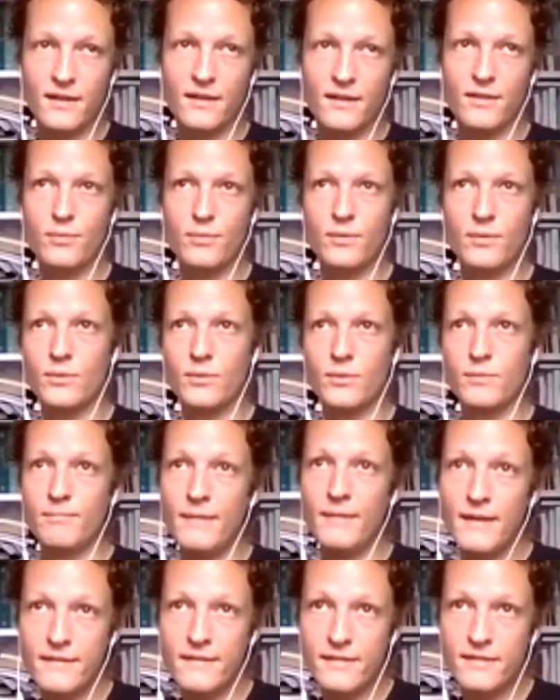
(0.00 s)
through
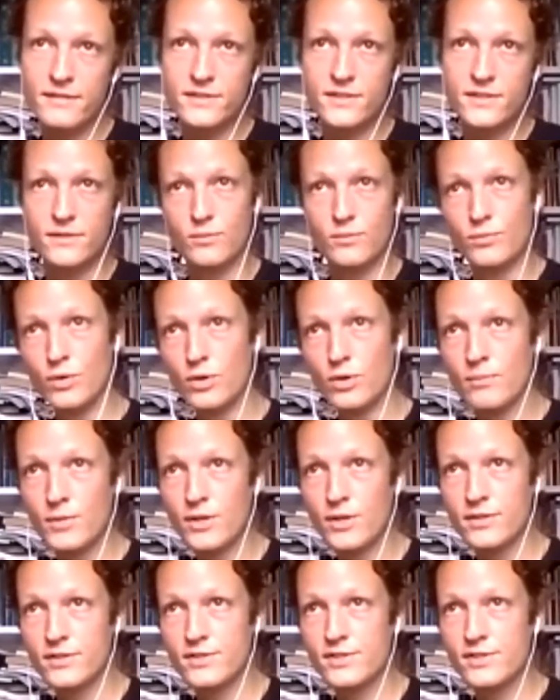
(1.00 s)
myths,
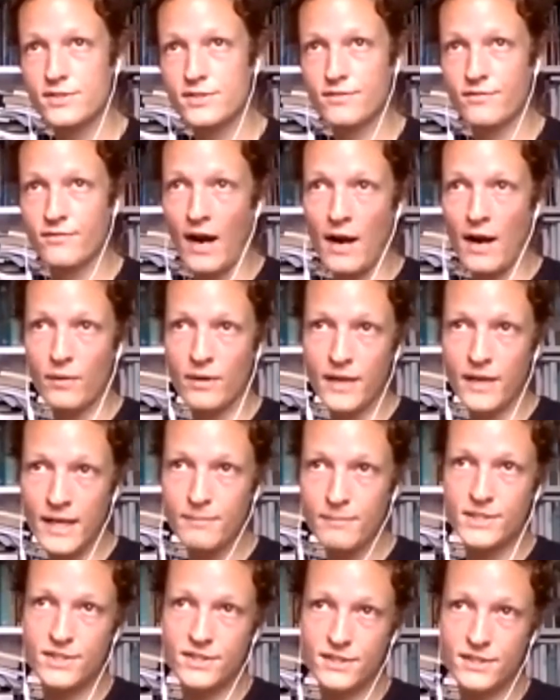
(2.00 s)
rumors, viral
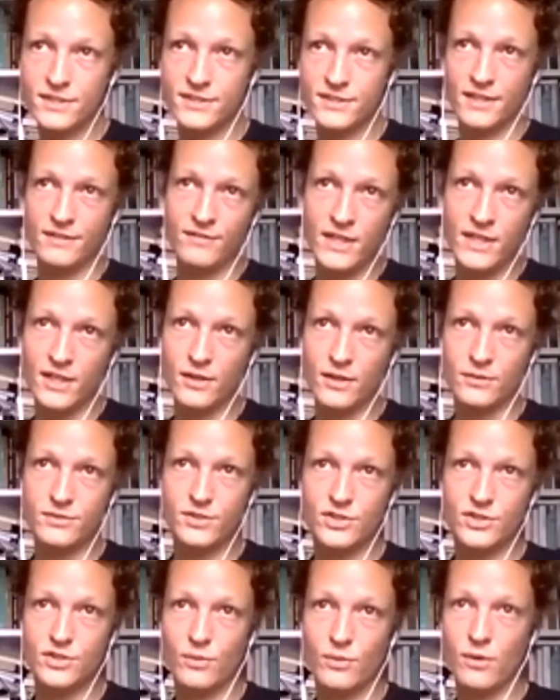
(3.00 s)
images, and videos, and
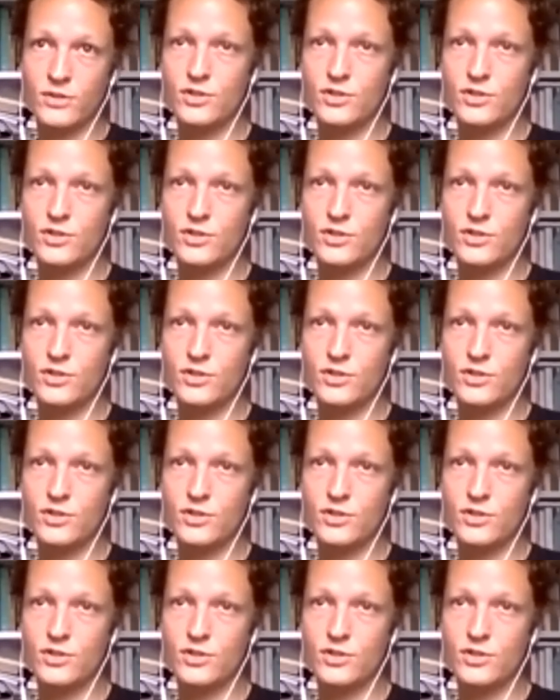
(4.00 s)
so on.